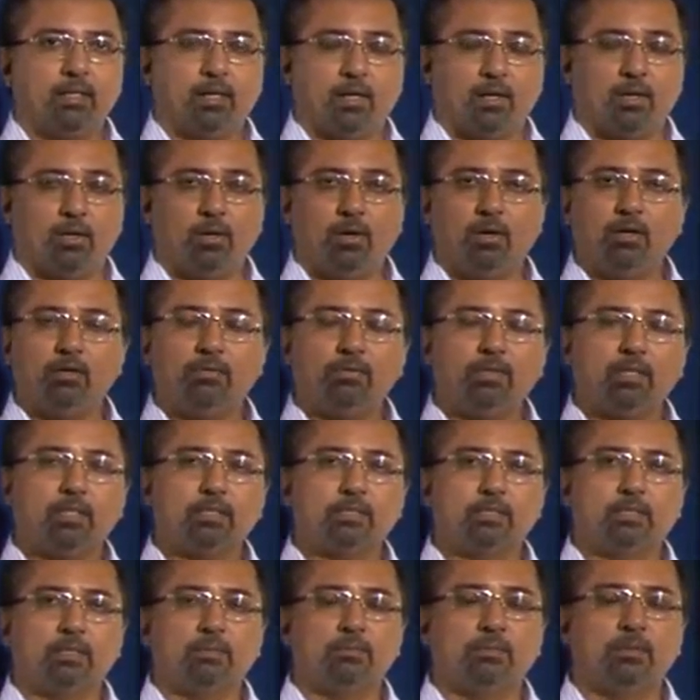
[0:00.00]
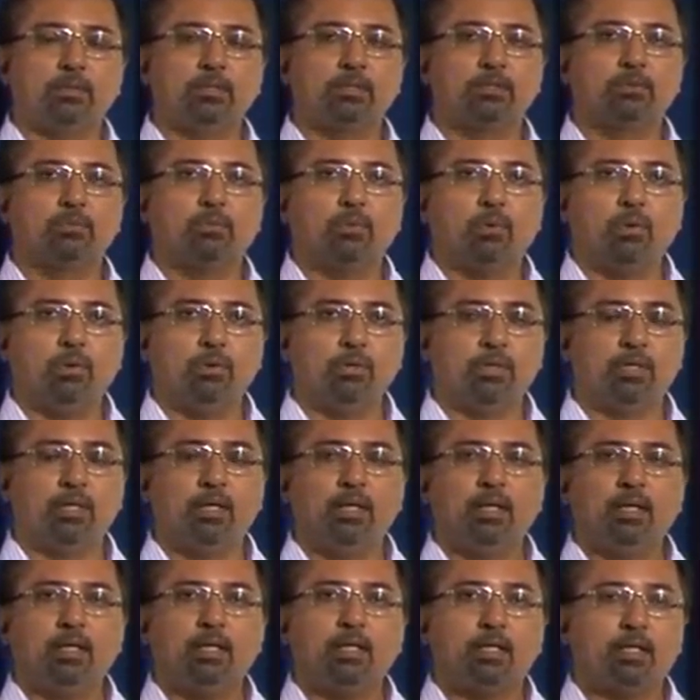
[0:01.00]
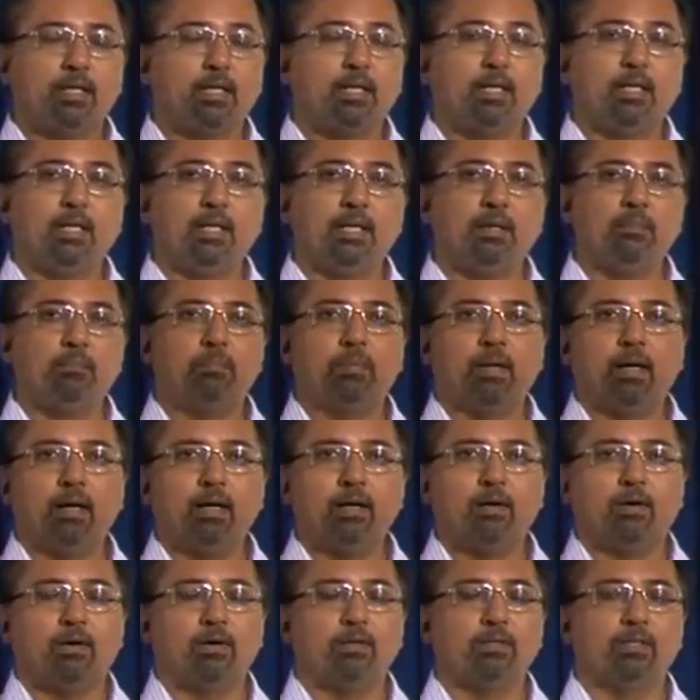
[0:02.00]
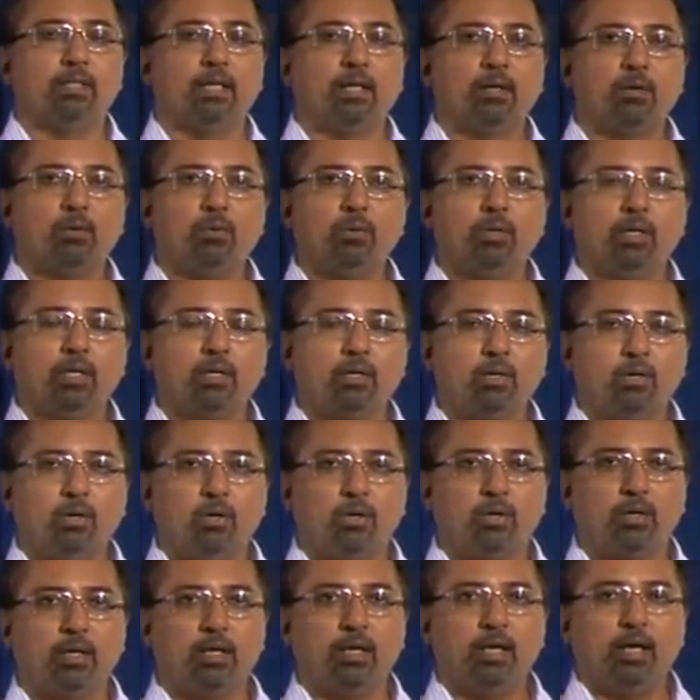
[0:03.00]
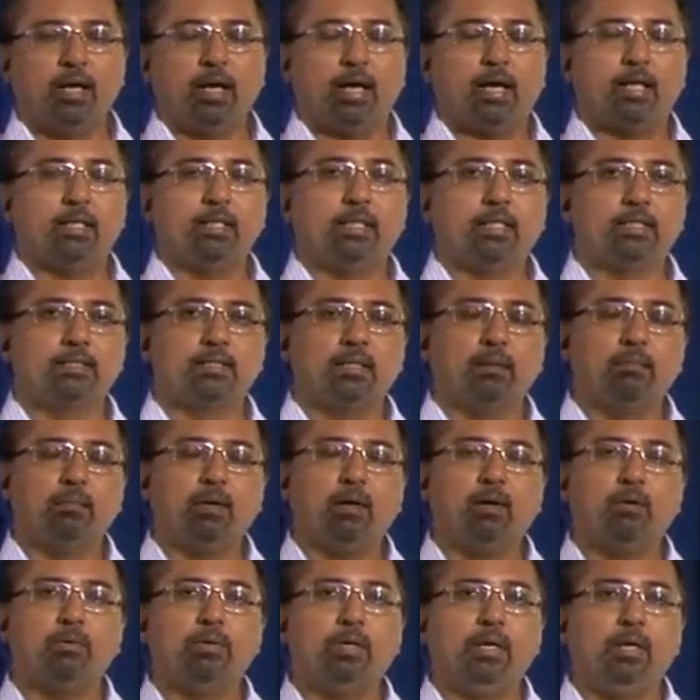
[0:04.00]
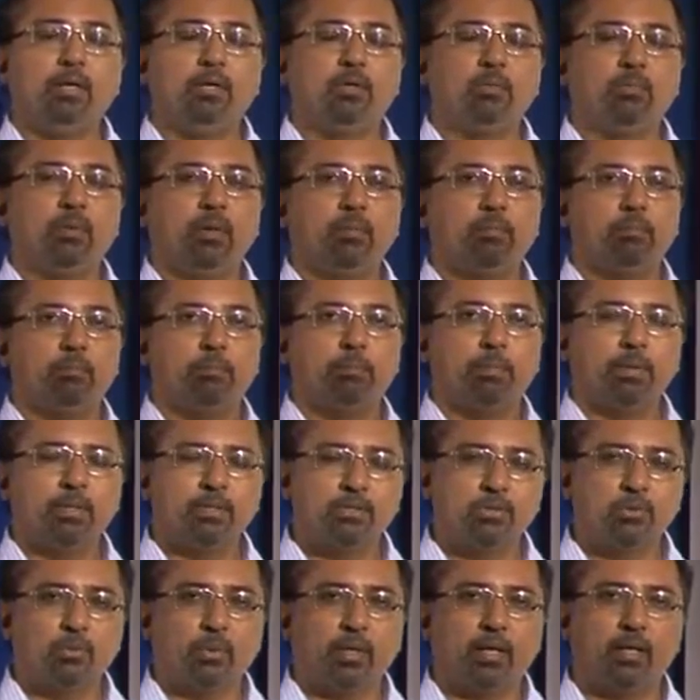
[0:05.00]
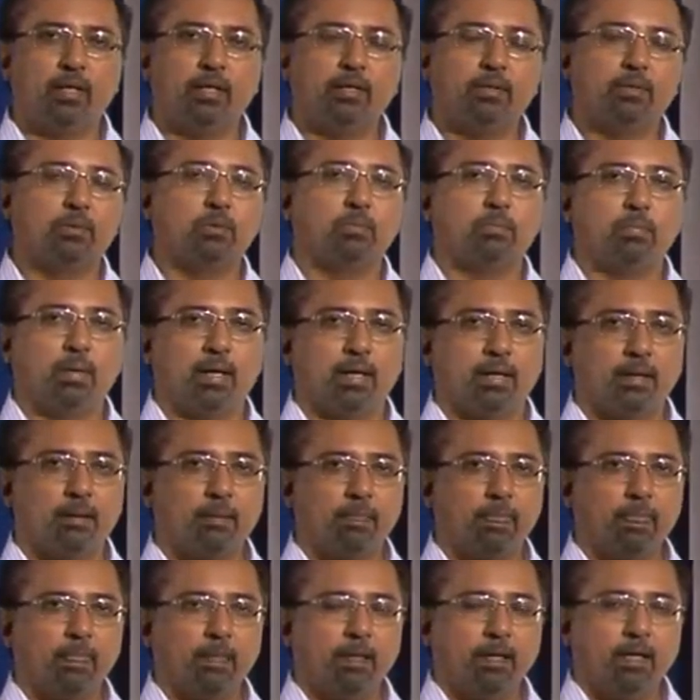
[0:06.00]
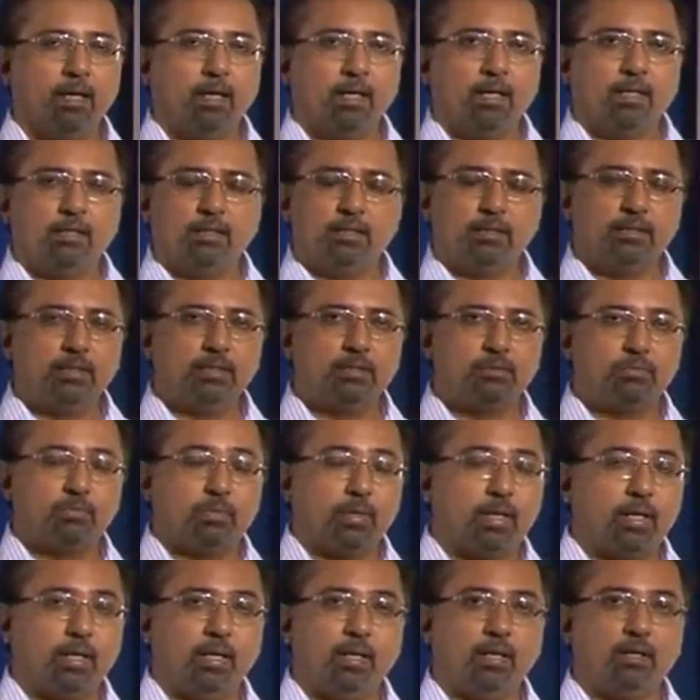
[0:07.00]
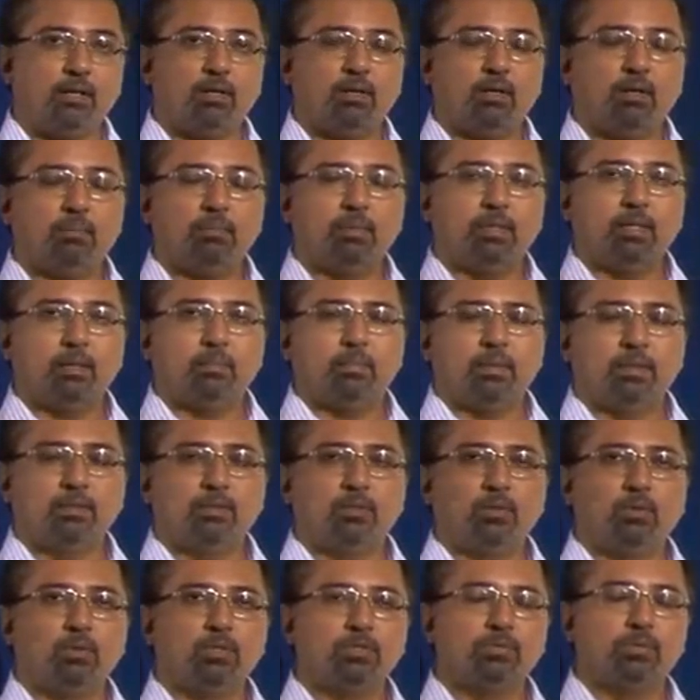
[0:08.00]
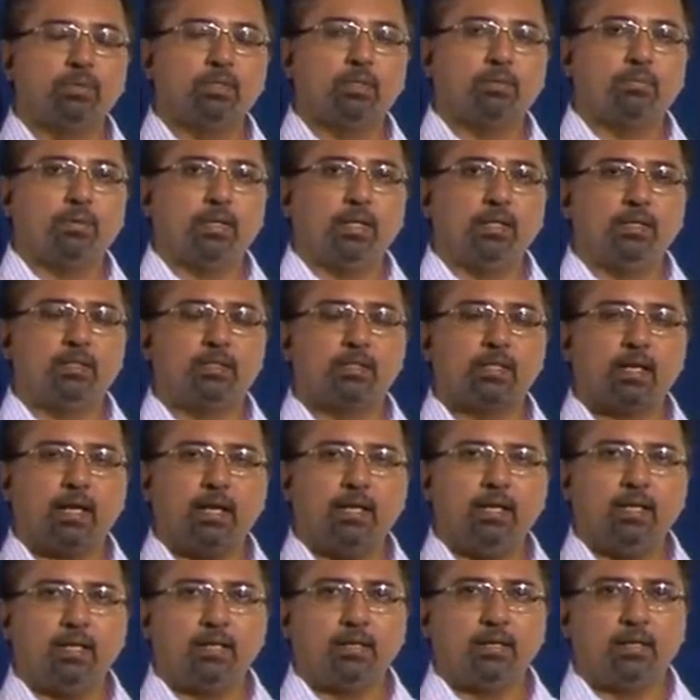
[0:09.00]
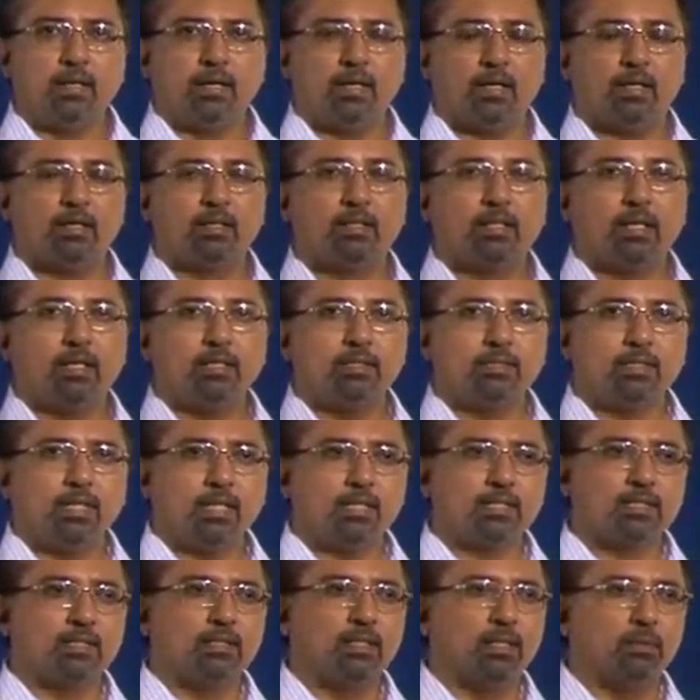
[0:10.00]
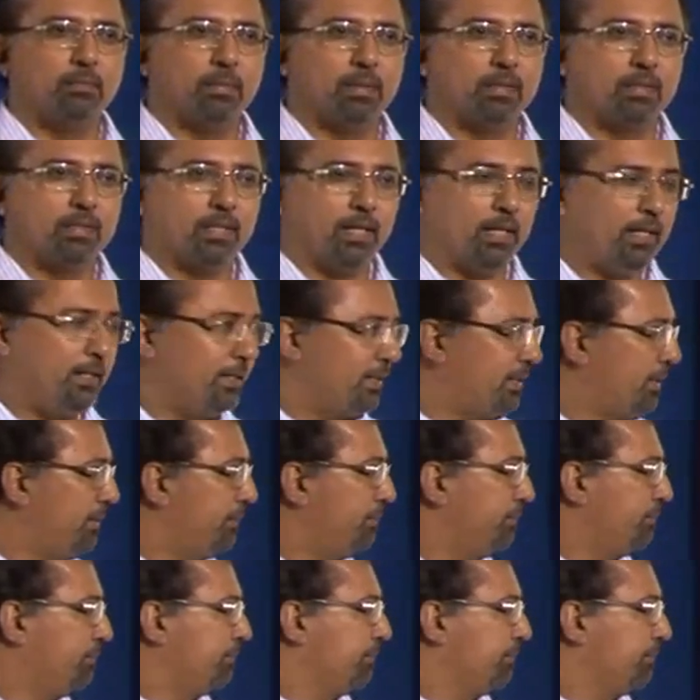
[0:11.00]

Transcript: a lot of customers won't really buy on their own accord and they somehow need to be persuaded to buy. This is very common among those with a very trading and transactional mentality.